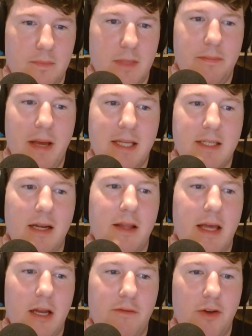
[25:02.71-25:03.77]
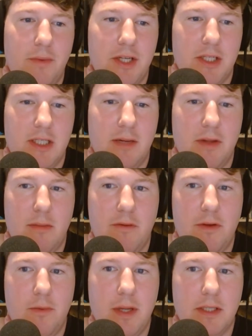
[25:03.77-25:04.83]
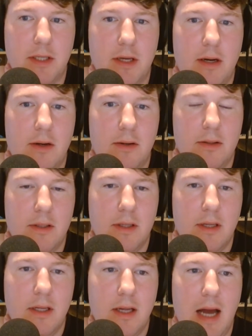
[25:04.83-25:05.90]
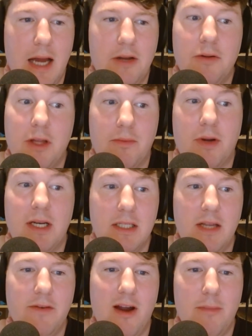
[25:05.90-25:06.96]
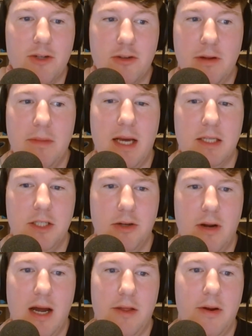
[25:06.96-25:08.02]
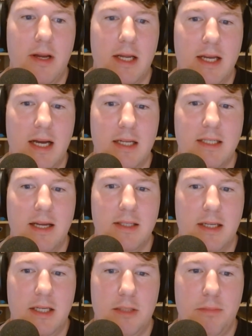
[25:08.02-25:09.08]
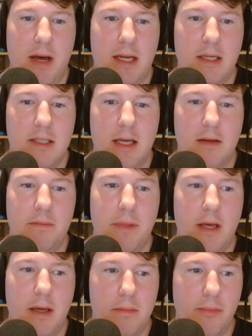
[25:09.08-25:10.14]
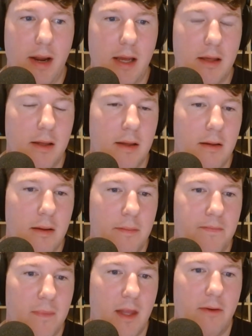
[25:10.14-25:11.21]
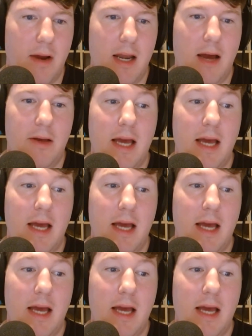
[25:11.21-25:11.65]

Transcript: And based on the interview we just did with him a few weeks ago, I don't think we're going to see very much from him next year either. It kind of sounds like he's planning to take a big break right now.